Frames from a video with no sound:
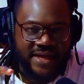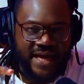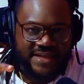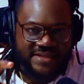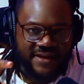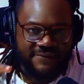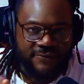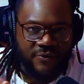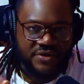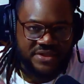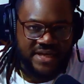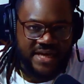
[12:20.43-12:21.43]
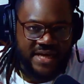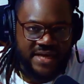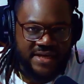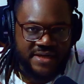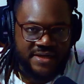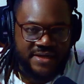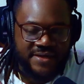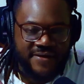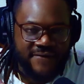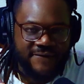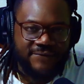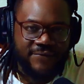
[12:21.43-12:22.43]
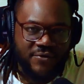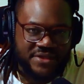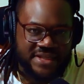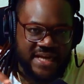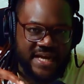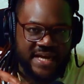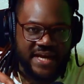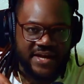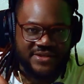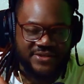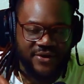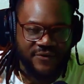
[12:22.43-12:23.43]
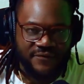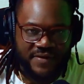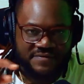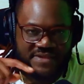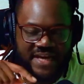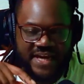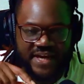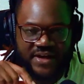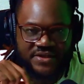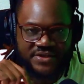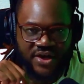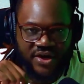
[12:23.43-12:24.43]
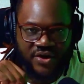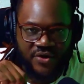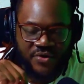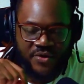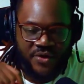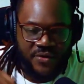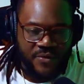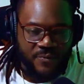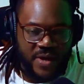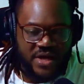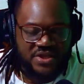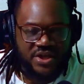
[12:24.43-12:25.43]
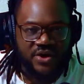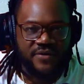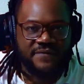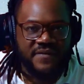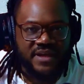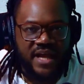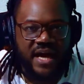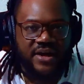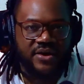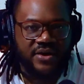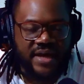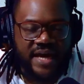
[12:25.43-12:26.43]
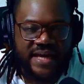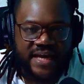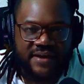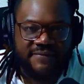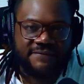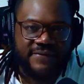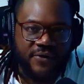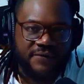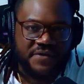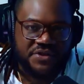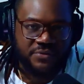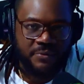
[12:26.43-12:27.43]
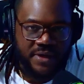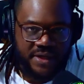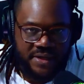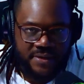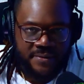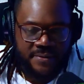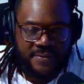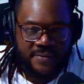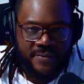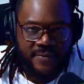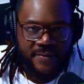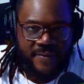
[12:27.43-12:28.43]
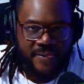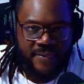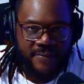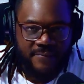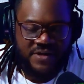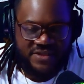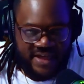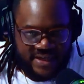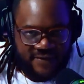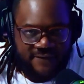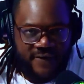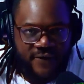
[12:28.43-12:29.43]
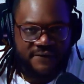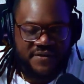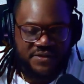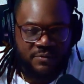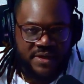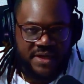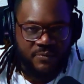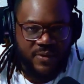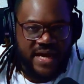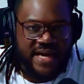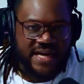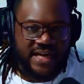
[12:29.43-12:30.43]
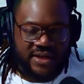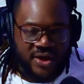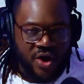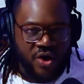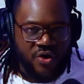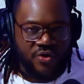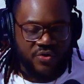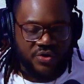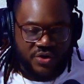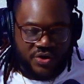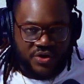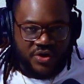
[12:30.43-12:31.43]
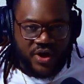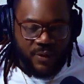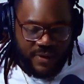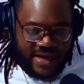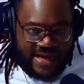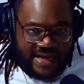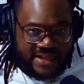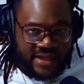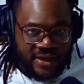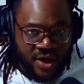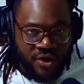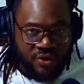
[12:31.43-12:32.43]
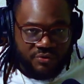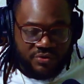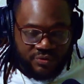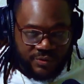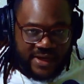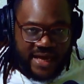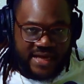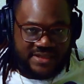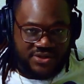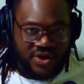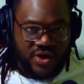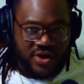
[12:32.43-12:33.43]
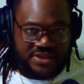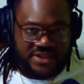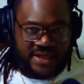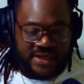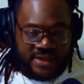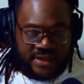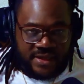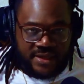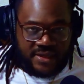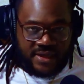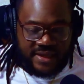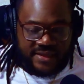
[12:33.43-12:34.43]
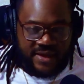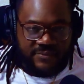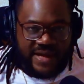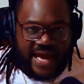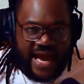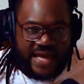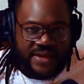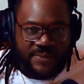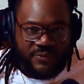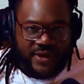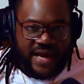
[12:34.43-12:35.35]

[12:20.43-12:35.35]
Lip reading: I say 14 years old, 15 years old. We used to go to Foot Locker and get 4 for $20. We used to get the 4 for $20. We'd get the long 3X tall tee, and then we had a